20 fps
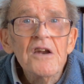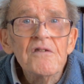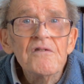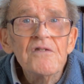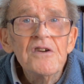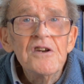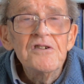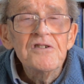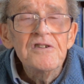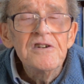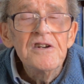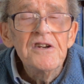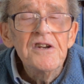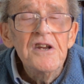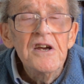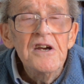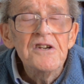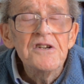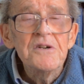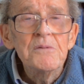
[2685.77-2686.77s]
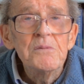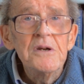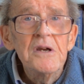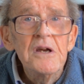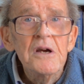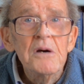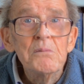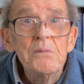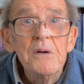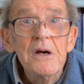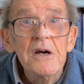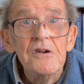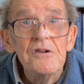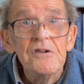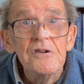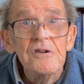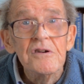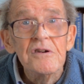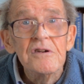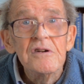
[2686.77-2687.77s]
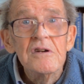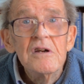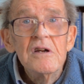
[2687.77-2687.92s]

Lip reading: eventually it had to be abandoned.